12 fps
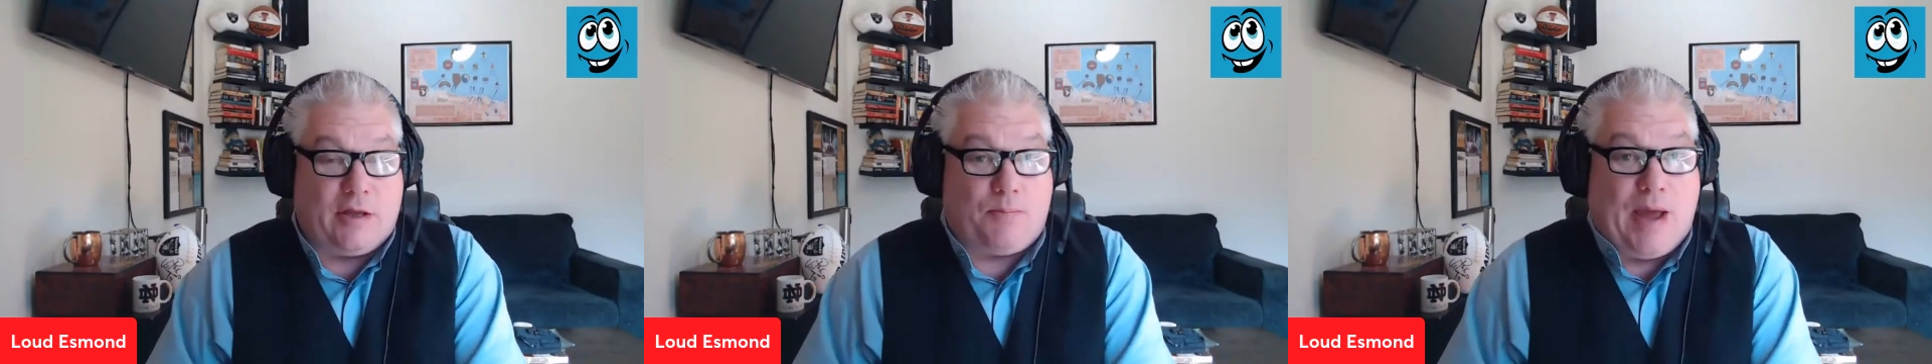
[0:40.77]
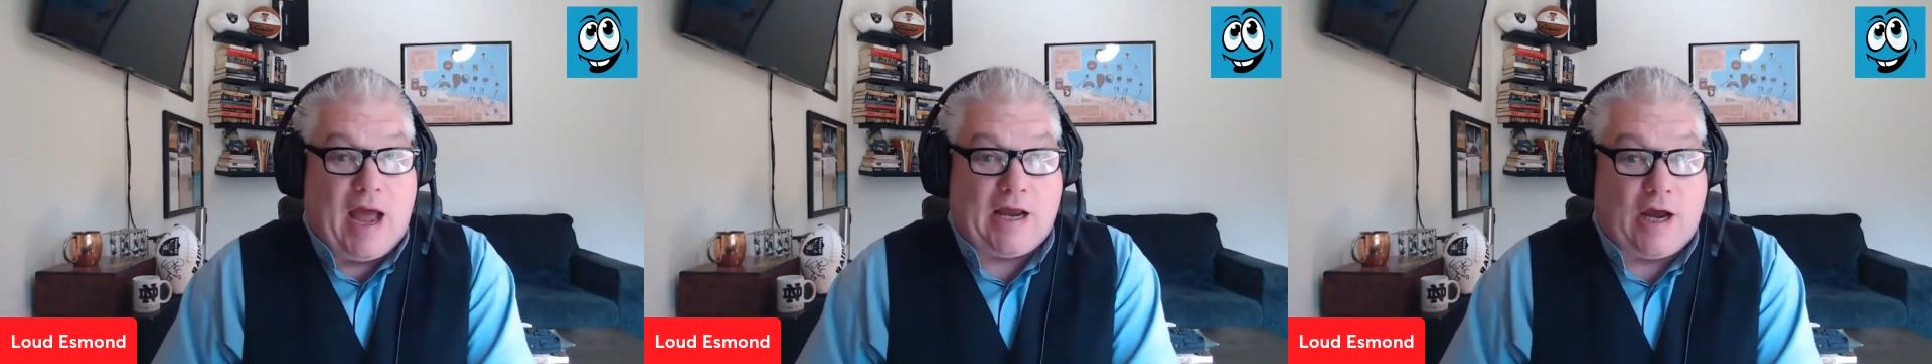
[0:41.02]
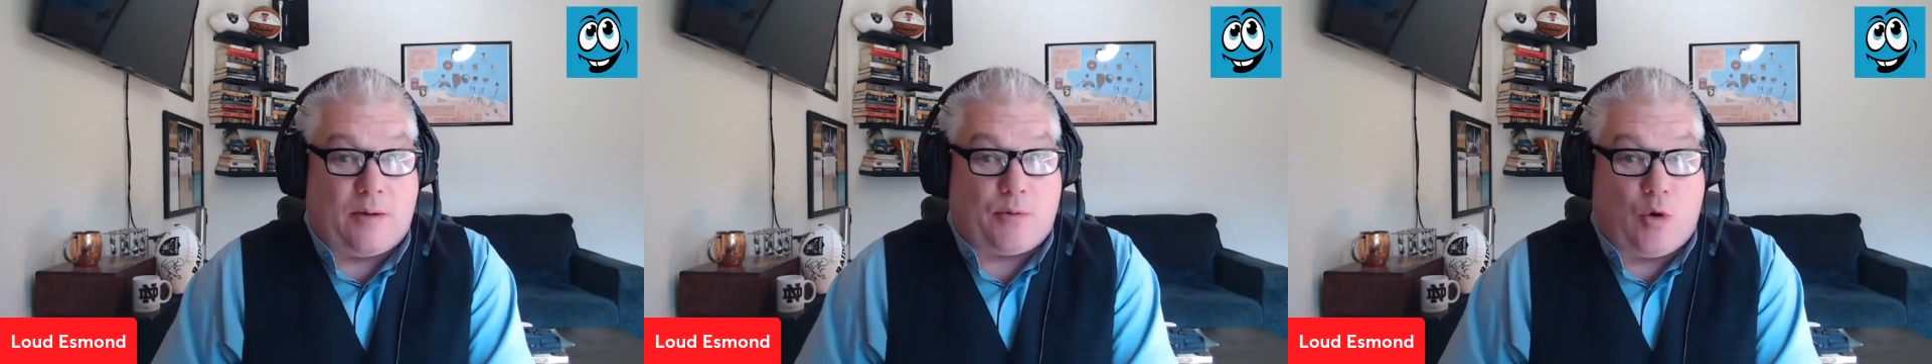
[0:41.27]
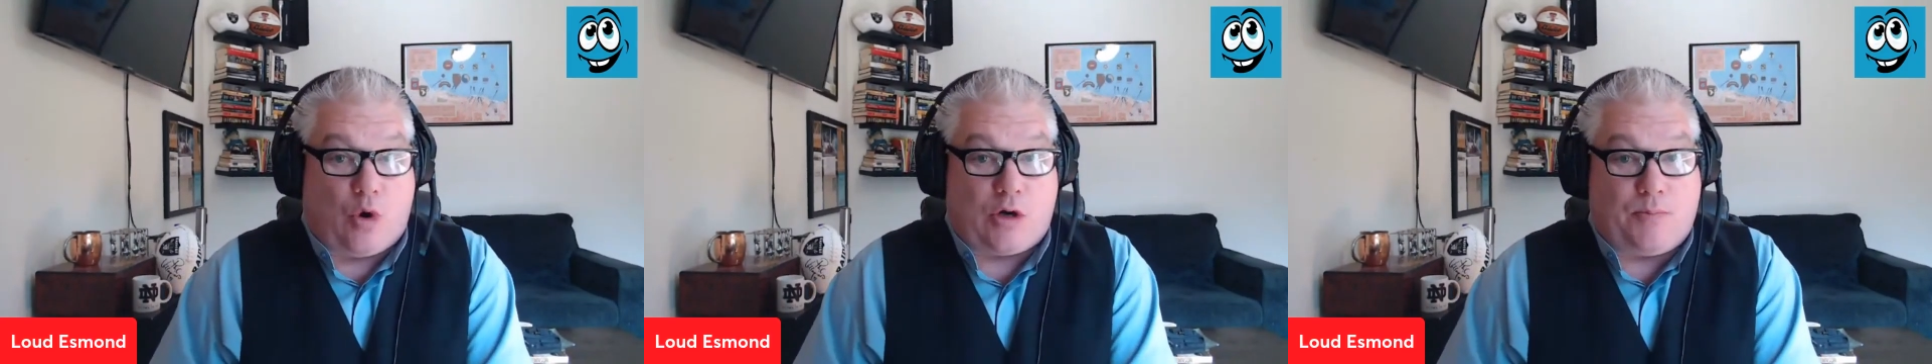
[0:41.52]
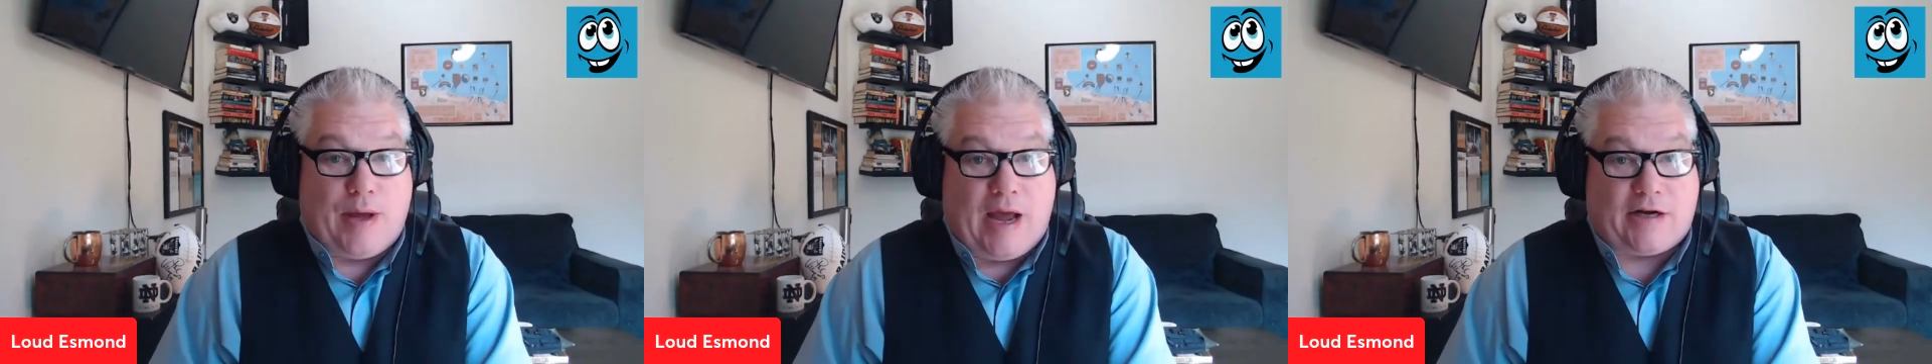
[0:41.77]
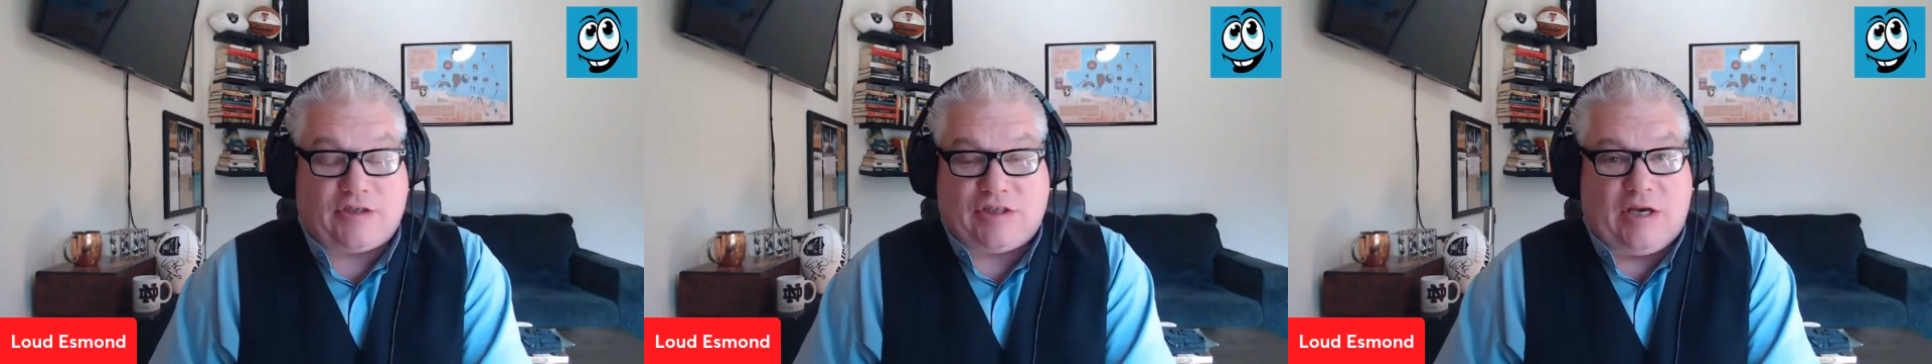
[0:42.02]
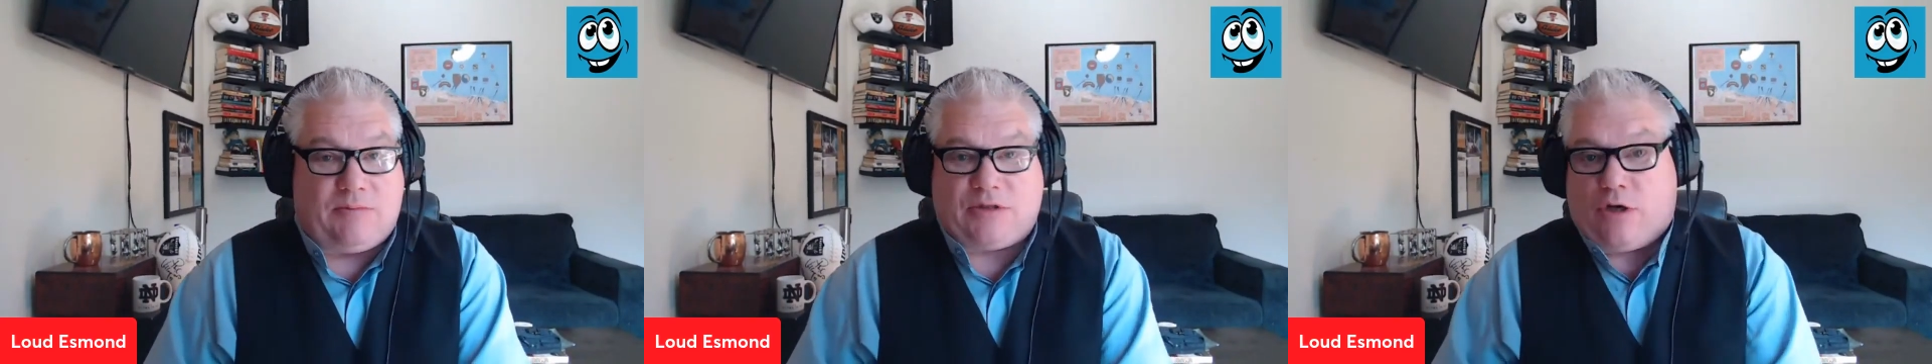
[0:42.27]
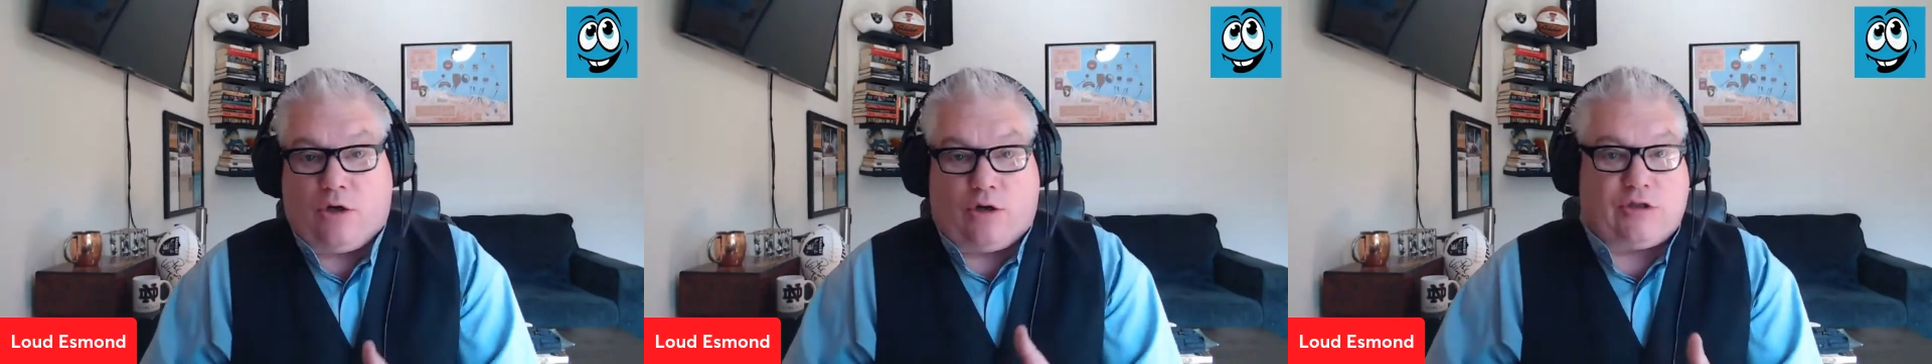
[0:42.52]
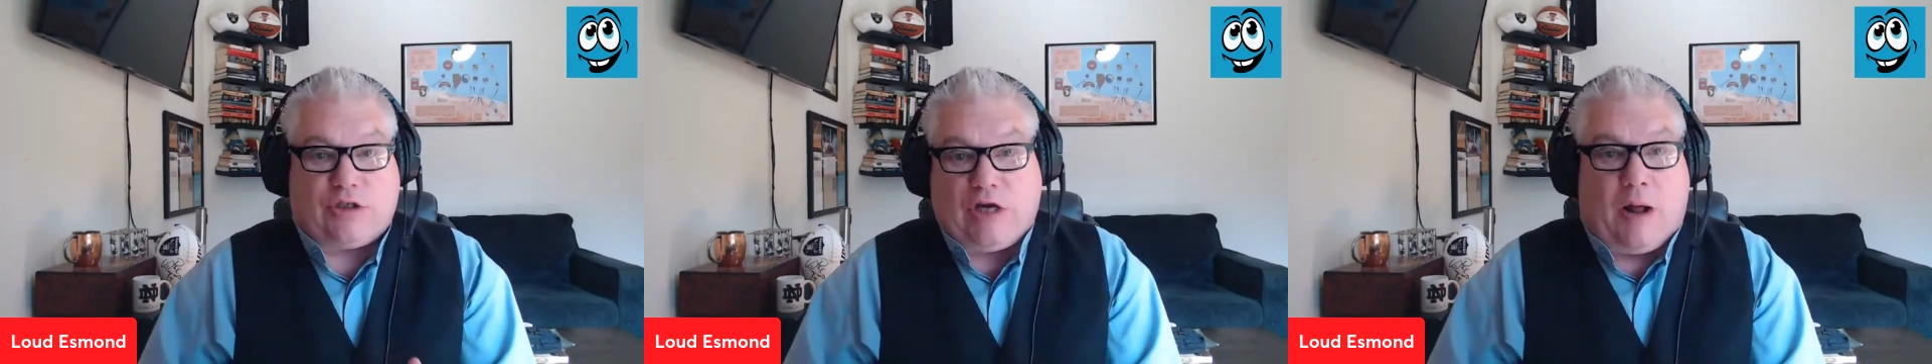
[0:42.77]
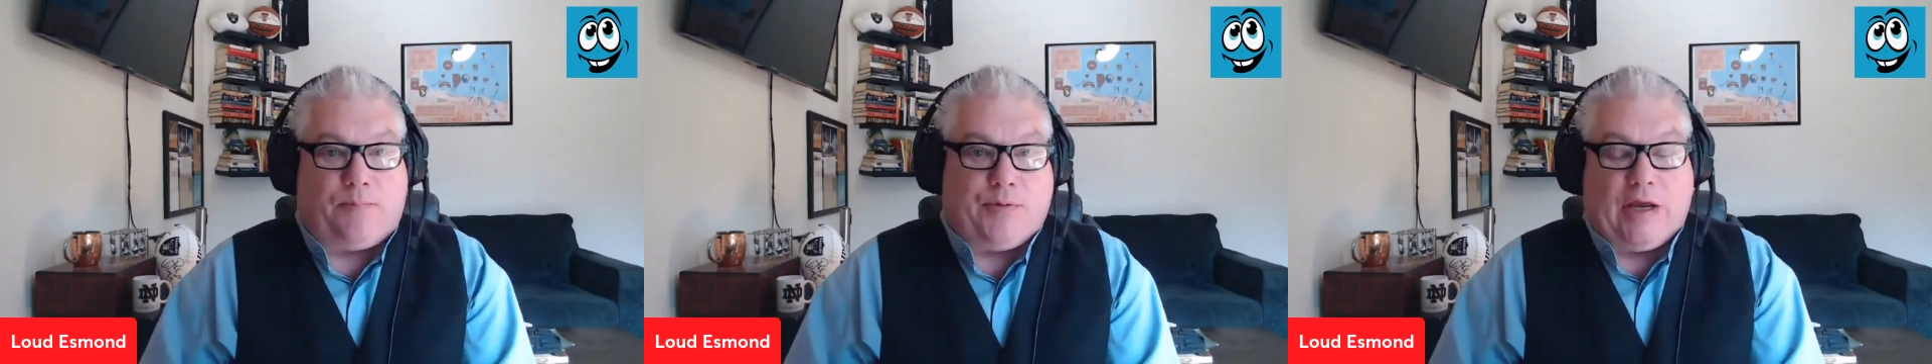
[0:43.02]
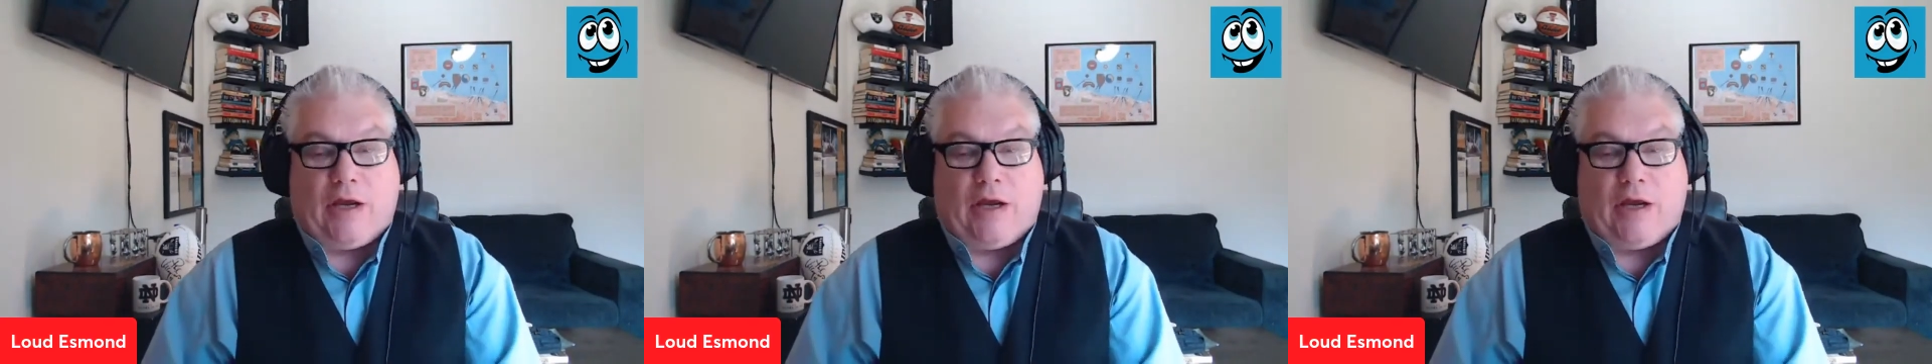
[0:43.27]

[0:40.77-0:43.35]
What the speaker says: backup quarterback seems to hurt something,